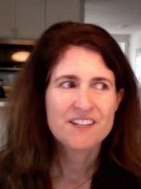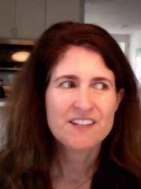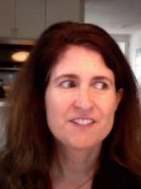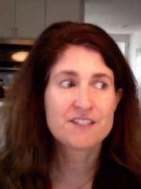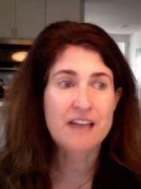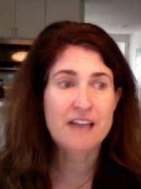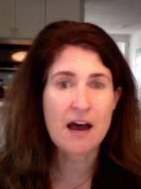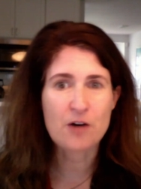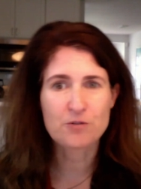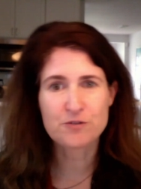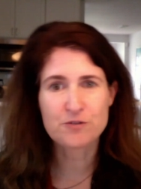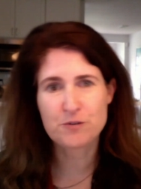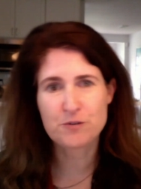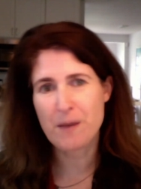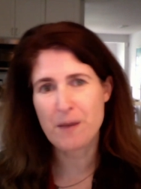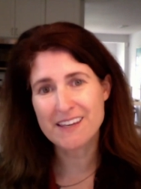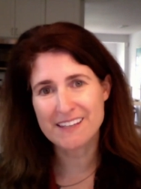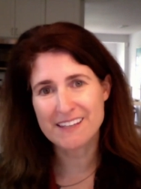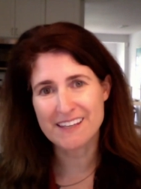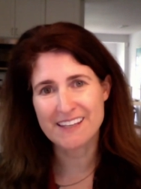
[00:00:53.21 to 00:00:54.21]
sound
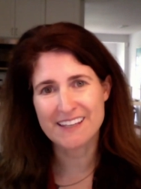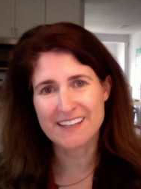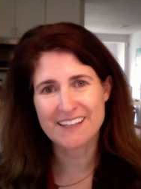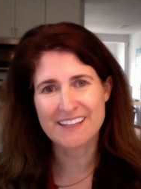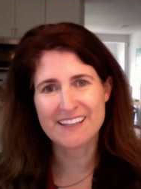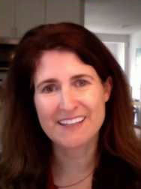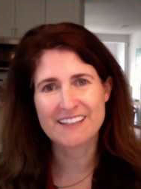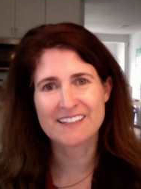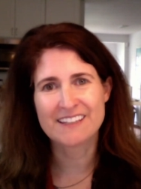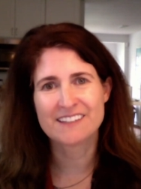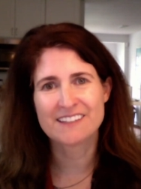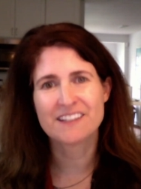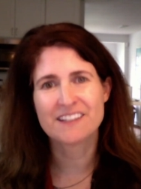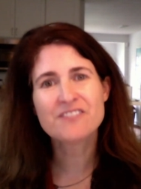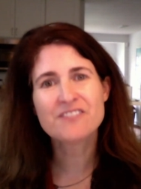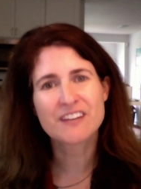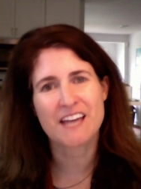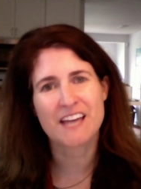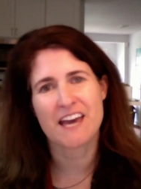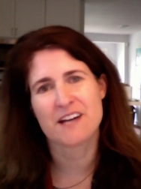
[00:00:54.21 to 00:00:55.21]
making in
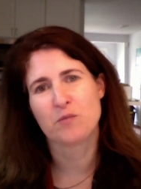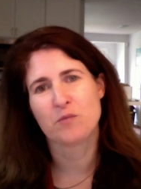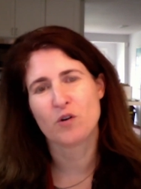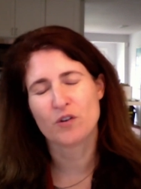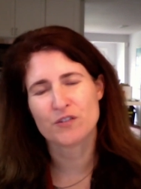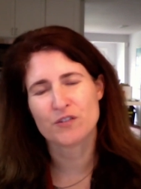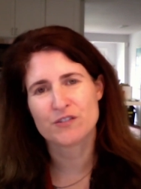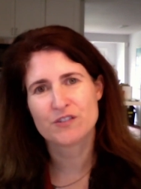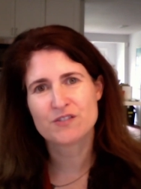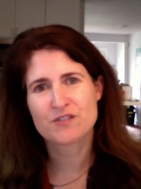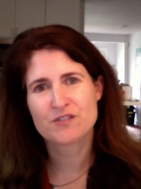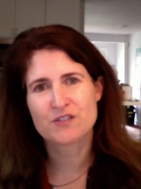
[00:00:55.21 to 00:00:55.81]
living animals.